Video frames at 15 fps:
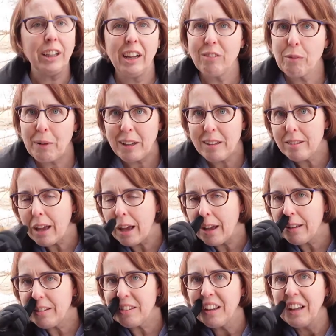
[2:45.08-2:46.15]
like everybody
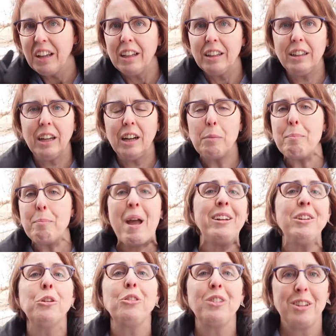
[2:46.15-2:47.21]
says, the
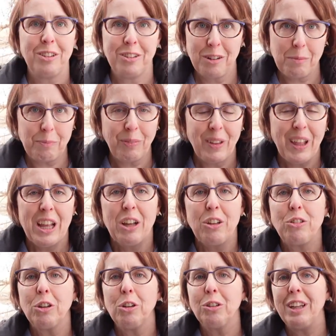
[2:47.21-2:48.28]
menu system.
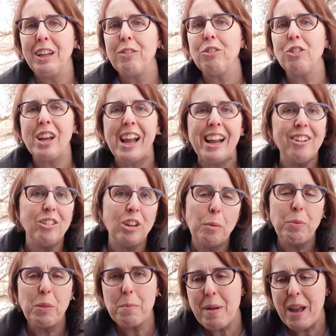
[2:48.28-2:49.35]
So they've changed
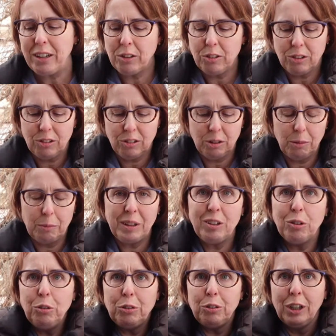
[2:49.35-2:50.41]
up the menu system. I'm
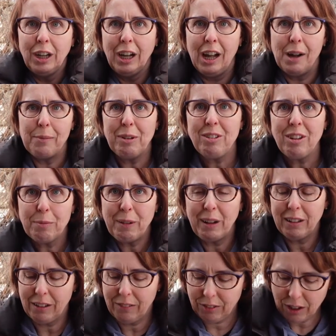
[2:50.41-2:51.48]
gonna take my
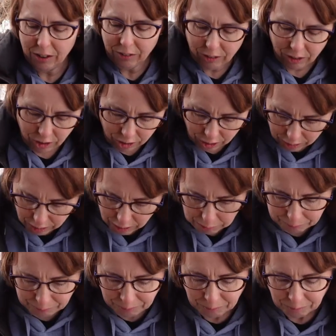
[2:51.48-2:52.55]
gloves off to show
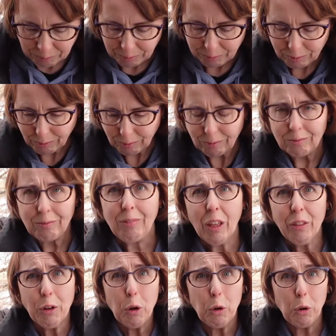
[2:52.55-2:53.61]
you
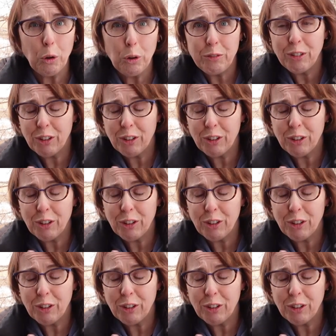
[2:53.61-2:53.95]
the old